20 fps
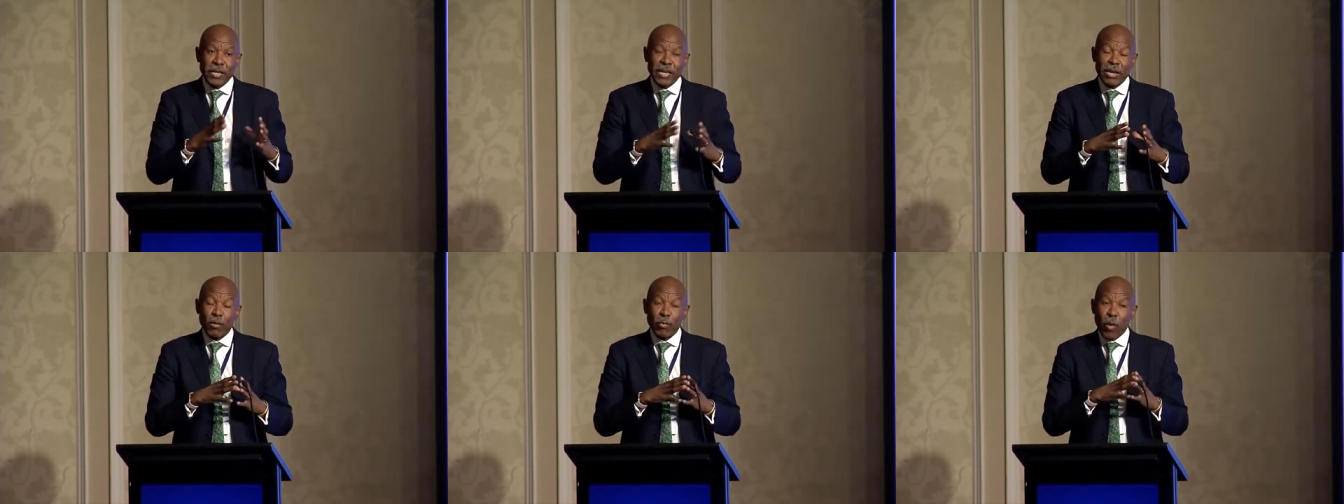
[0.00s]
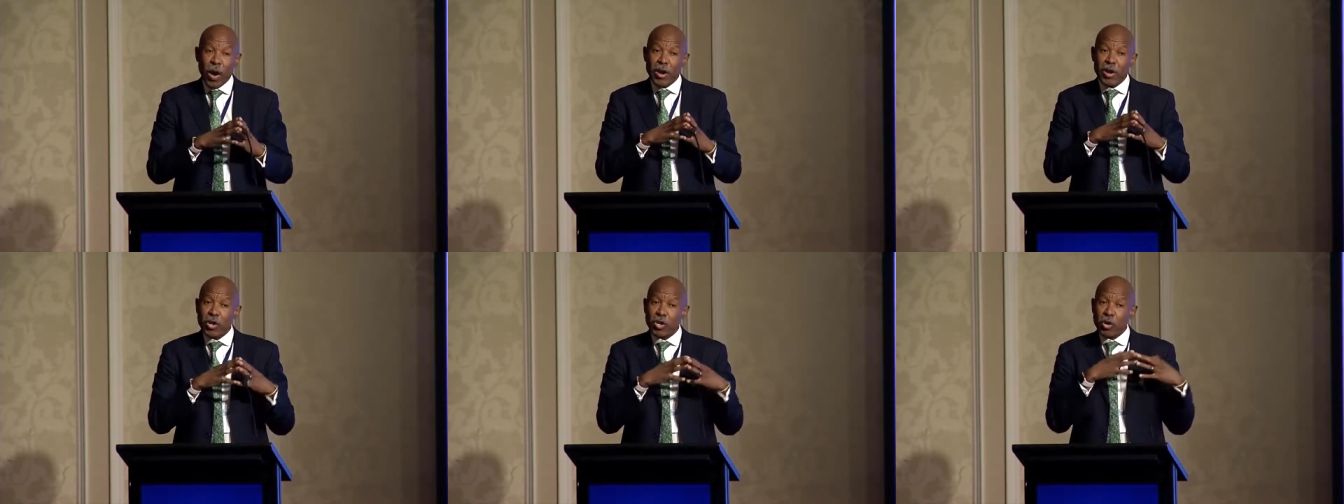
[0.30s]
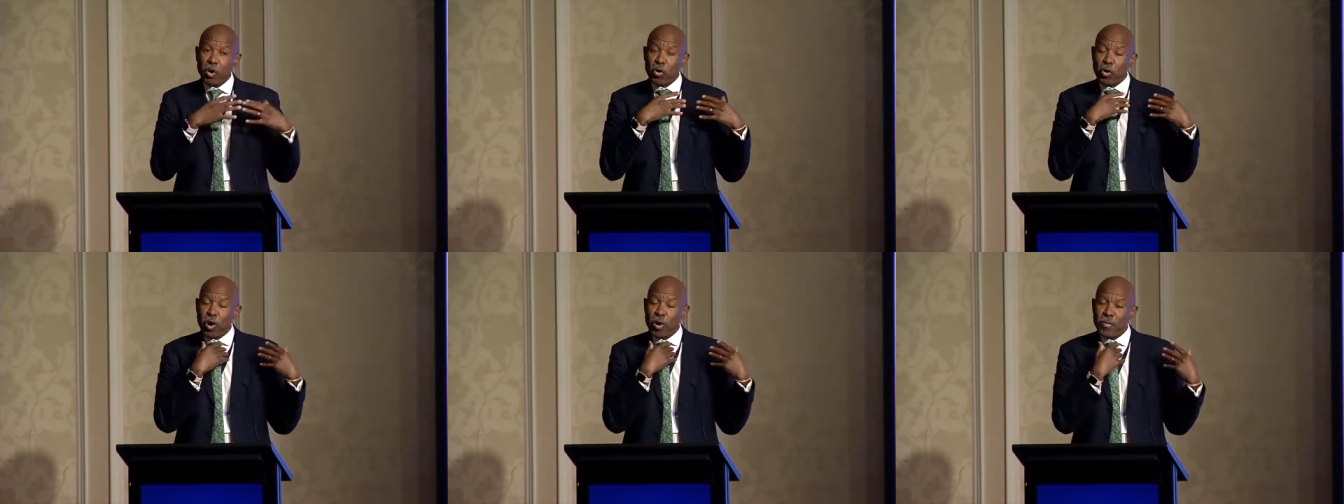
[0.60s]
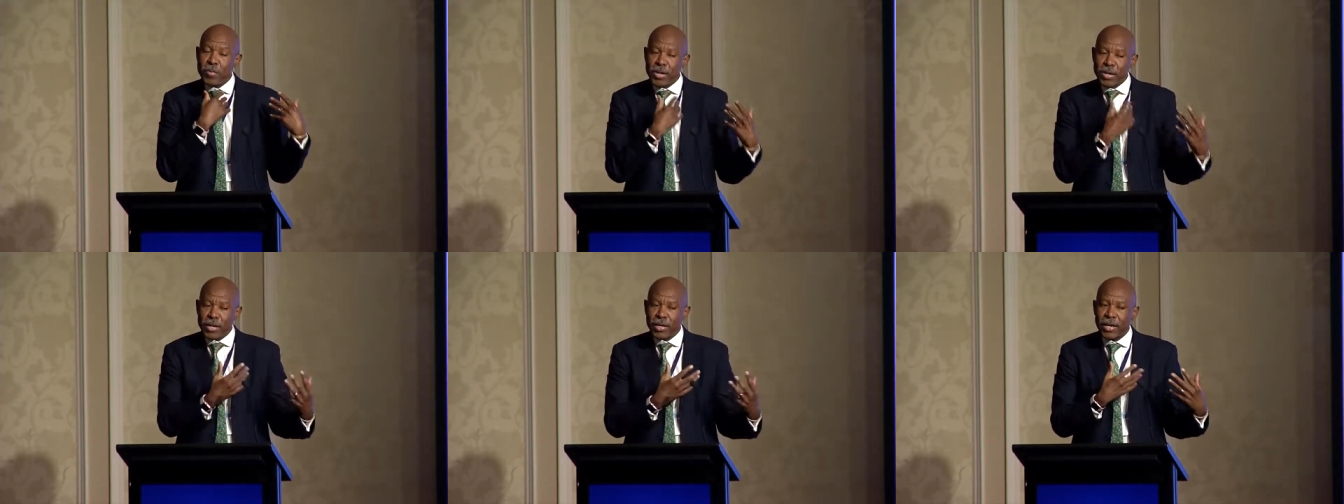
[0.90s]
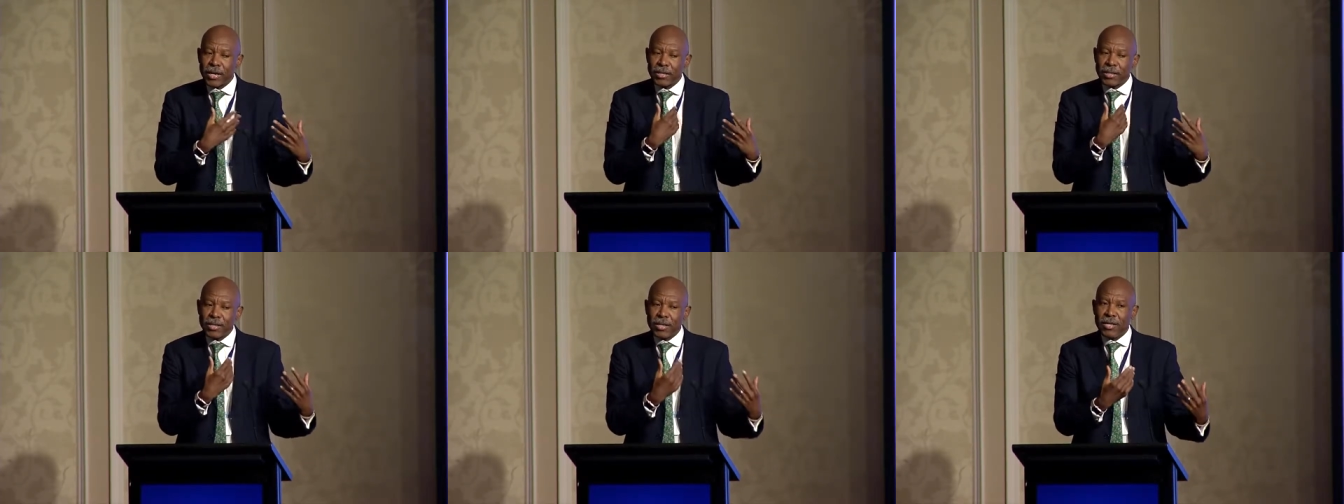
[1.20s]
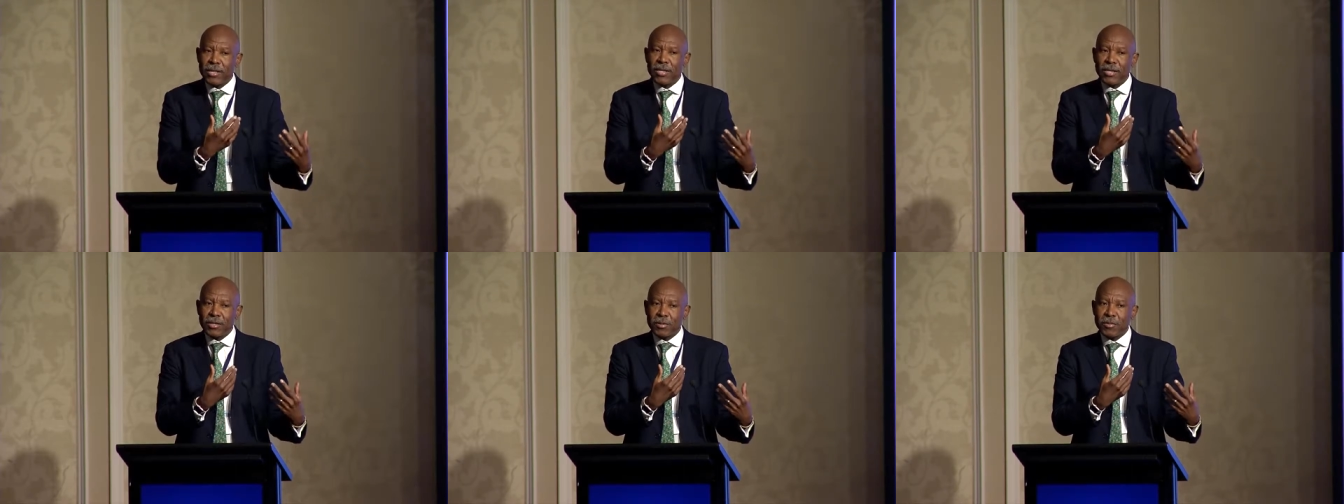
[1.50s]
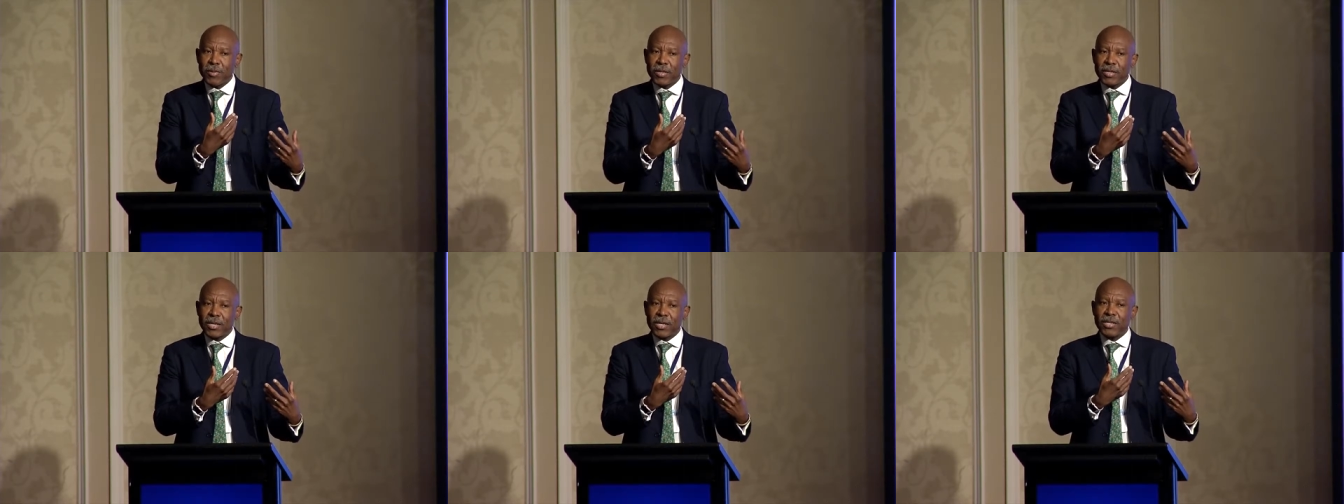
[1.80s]
And when you communicate in these
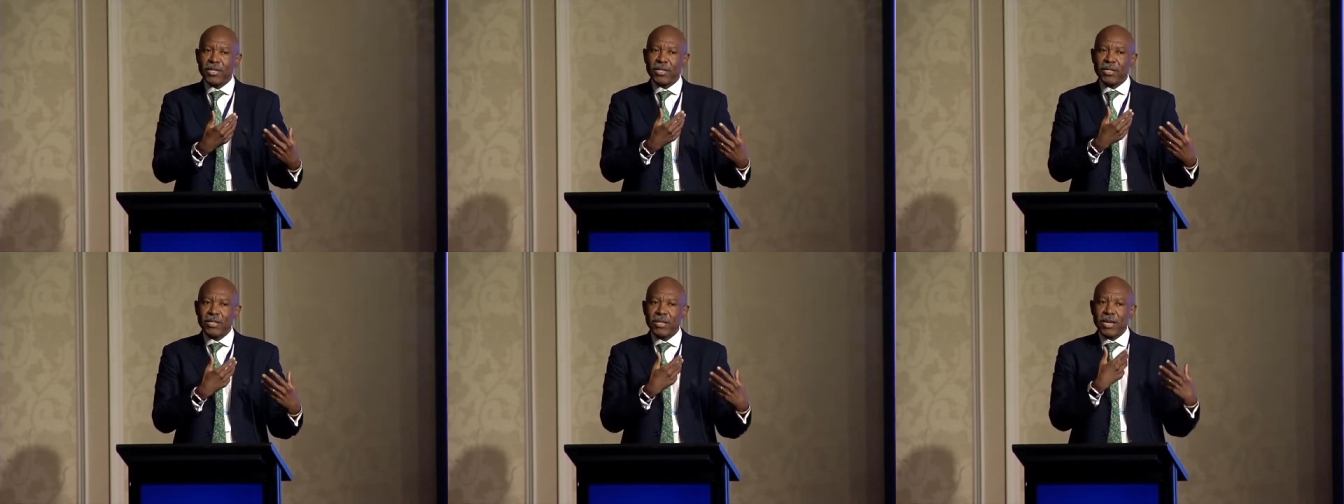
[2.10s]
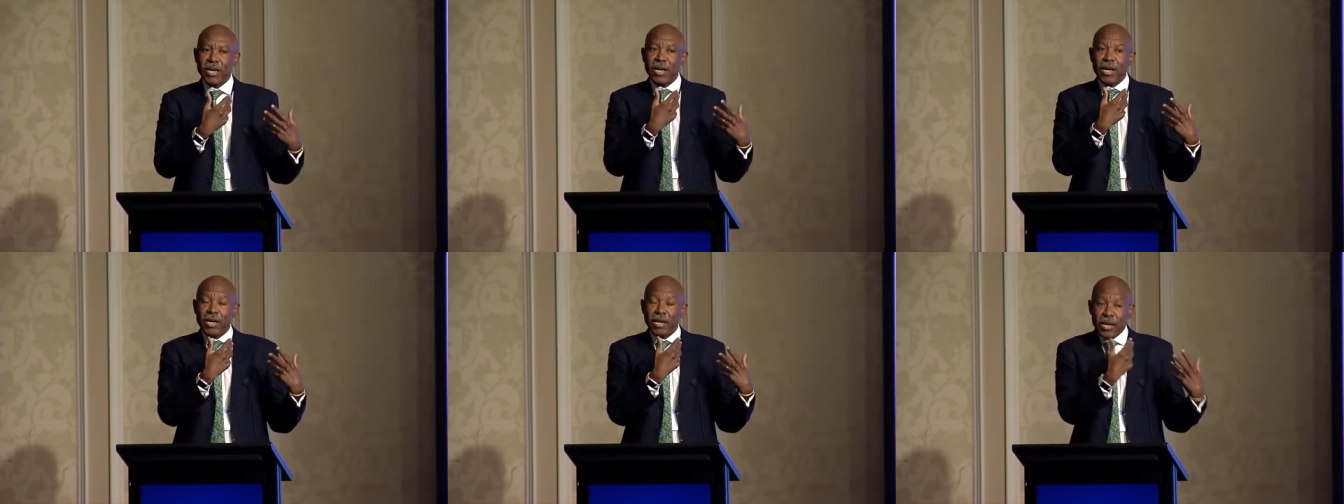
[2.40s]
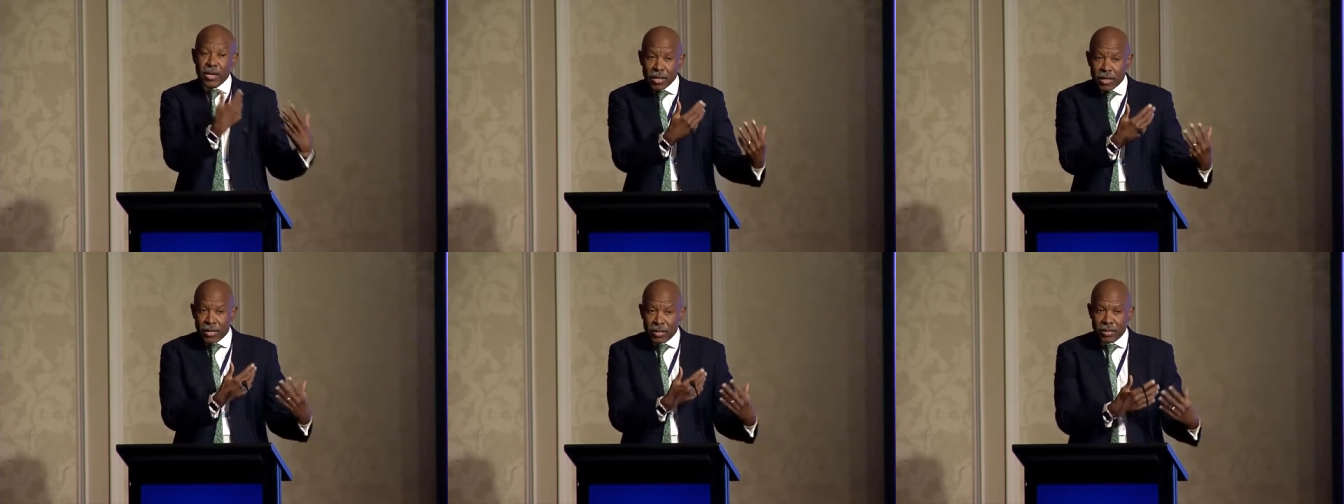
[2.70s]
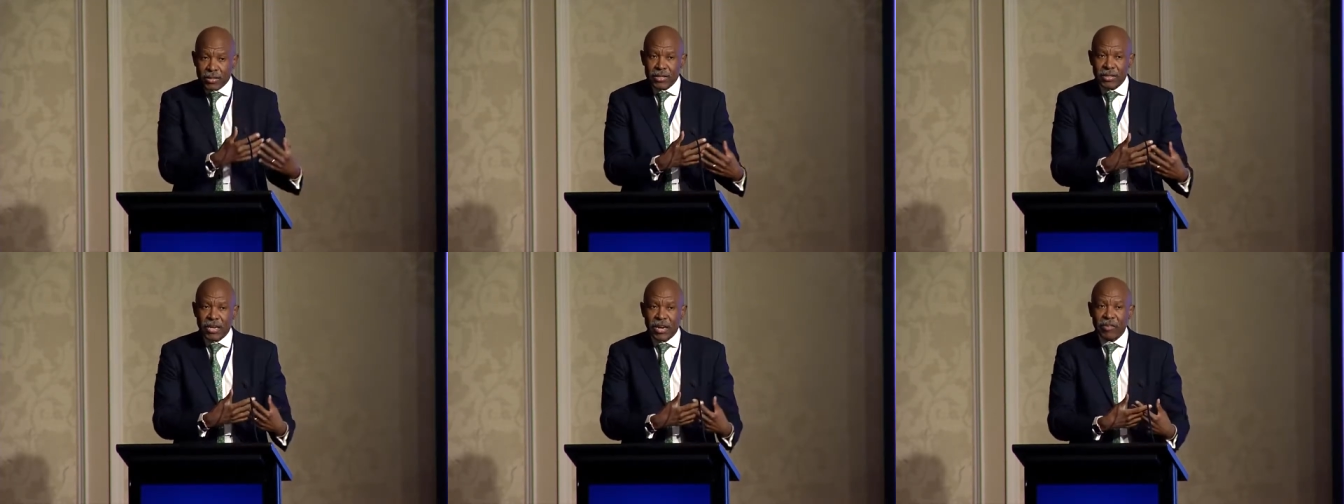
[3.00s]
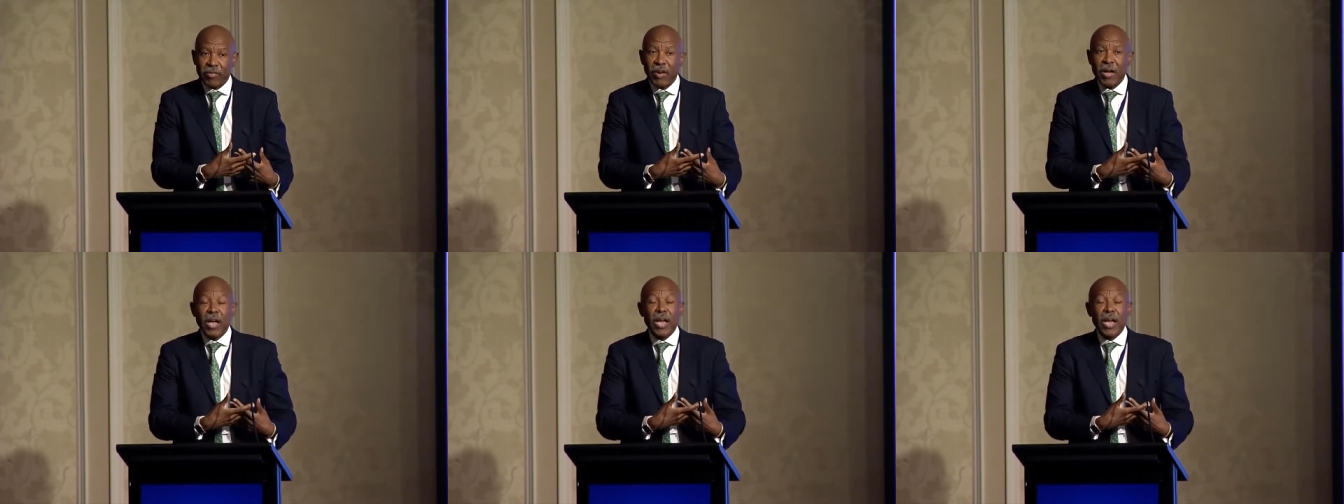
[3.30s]
messages, in this stuff,